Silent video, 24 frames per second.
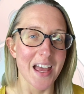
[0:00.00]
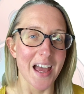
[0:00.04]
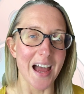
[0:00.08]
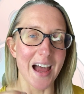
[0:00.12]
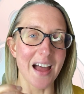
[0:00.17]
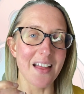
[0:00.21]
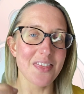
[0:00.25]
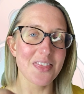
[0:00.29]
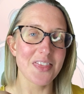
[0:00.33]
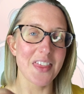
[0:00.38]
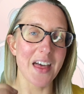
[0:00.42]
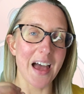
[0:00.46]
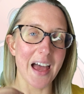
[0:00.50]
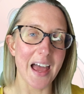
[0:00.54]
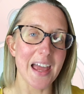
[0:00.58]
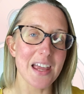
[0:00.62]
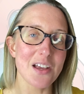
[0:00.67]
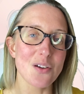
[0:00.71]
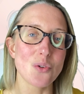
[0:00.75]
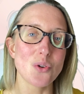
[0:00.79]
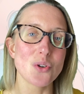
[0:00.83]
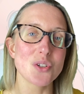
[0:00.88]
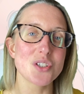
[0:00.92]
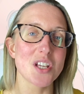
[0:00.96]
And that
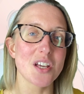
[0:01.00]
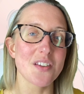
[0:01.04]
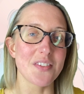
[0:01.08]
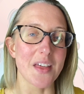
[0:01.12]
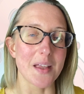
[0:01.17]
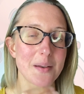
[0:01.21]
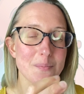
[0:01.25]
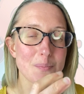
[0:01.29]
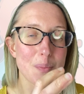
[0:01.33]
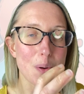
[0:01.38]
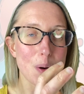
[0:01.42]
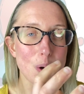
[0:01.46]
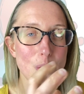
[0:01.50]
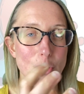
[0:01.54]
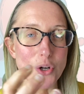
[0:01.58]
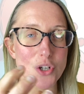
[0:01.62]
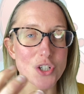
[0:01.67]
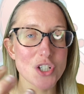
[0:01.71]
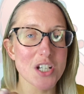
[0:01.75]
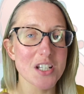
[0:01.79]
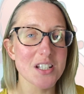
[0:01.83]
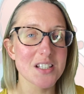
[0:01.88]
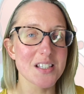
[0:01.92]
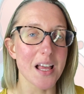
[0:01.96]
aorta then
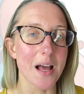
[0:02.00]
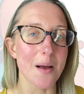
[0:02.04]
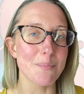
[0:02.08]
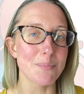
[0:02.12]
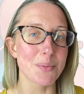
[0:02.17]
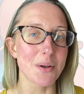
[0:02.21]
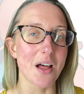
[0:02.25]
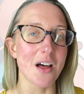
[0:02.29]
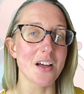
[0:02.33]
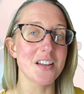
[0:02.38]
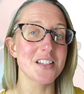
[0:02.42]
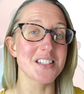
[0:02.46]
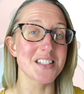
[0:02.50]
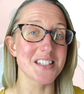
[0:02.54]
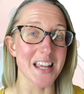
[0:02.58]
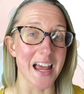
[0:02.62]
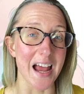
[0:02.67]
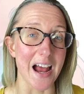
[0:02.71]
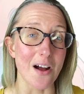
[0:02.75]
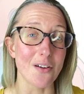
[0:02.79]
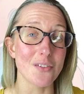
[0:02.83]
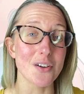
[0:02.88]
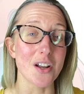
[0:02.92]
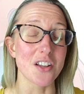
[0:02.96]
pushes that blood
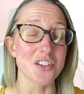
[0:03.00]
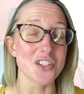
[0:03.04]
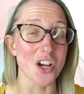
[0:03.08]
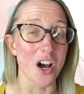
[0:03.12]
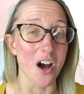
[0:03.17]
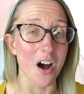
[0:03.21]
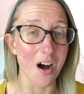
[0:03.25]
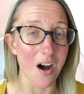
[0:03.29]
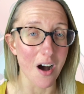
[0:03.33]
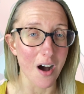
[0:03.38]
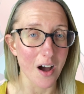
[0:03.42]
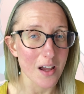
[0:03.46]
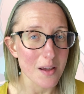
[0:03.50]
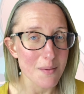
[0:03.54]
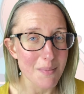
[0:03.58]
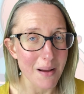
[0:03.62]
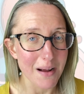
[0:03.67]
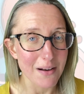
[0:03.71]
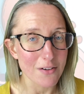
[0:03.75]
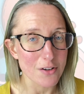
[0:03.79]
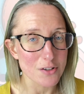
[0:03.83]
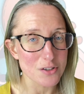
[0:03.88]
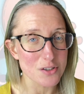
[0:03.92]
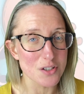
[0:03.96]
down under high
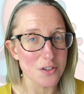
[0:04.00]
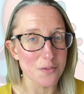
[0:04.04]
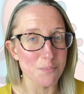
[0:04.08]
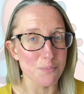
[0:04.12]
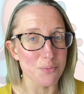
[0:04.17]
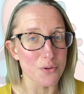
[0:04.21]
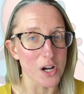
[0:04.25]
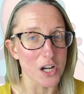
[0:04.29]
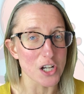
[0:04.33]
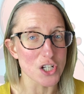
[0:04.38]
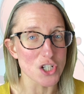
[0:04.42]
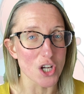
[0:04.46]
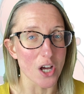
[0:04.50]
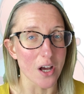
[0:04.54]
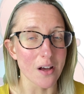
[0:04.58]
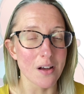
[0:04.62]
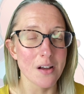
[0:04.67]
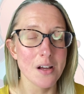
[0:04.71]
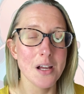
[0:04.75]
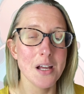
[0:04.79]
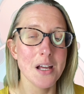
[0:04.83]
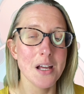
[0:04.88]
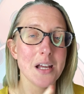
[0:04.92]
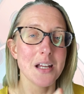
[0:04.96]
amounts of pressure,
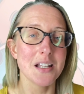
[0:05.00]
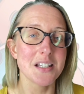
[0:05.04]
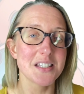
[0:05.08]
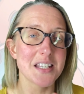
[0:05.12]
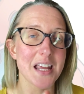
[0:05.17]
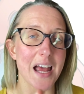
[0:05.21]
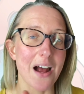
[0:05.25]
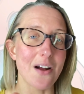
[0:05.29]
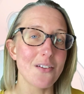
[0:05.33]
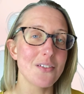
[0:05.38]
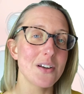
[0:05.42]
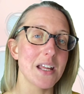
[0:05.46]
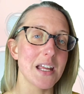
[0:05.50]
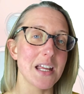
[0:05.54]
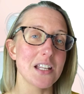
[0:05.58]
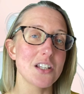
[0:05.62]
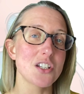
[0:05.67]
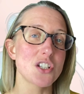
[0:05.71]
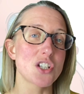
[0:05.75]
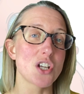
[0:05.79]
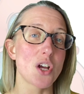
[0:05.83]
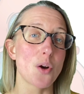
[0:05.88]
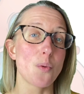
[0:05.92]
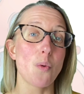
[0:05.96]
down
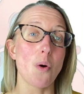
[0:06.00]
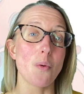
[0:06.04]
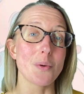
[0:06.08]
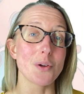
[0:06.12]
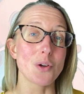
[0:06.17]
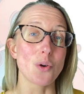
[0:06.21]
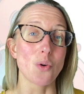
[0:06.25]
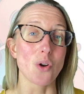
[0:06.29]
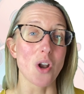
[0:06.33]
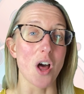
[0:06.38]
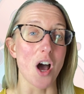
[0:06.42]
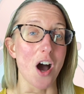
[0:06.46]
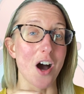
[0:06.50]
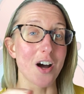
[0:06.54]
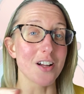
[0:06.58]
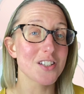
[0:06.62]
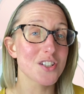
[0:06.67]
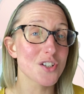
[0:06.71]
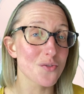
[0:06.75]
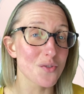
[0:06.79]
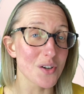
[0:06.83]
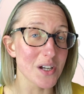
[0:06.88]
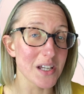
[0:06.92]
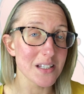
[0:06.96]
into what we call
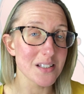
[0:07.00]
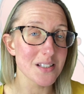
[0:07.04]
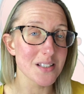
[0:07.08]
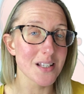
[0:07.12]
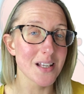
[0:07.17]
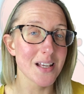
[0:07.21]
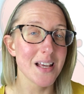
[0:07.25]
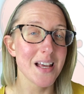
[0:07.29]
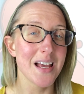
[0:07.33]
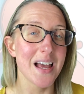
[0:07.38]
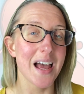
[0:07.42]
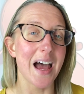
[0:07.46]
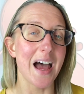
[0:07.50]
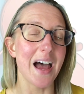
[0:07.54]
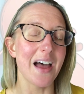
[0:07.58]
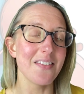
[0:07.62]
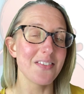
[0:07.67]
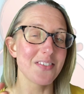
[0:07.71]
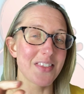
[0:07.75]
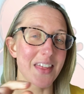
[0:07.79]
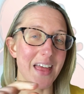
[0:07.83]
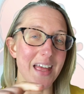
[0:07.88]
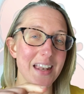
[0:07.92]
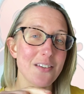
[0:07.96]
arteries,
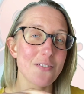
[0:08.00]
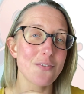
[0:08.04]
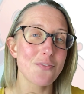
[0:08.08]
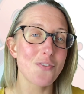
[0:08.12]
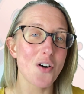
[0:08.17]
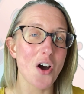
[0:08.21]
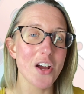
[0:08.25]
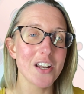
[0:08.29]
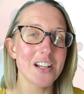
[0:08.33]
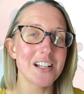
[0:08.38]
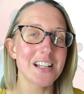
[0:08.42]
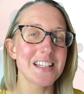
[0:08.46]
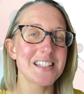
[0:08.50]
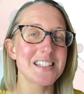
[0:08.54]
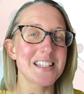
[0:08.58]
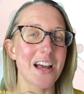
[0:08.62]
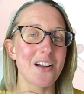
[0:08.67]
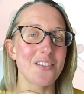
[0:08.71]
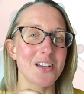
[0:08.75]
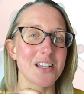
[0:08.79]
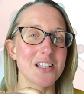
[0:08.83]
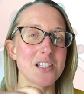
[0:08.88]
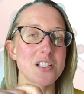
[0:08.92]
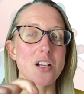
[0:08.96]
and then finally
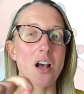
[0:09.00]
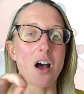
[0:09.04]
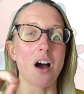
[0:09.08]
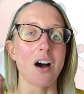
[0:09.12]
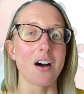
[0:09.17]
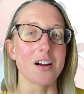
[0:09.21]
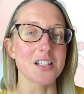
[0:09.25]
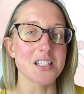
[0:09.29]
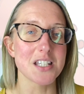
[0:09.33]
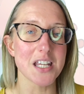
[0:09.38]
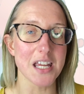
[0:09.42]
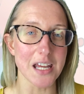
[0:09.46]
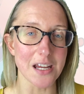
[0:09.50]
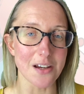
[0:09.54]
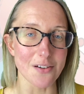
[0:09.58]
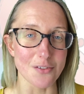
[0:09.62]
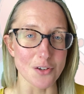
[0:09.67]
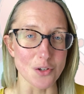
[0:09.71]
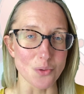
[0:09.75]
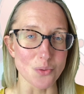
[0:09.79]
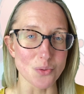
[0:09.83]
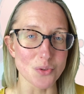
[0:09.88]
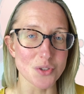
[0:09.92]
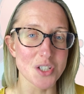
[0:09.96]
down into
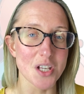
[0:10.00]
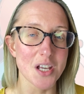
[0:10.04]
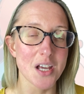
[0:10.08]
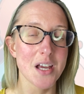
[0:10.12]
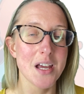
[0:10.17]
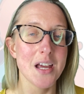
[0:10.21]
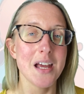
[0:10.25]
arterioles.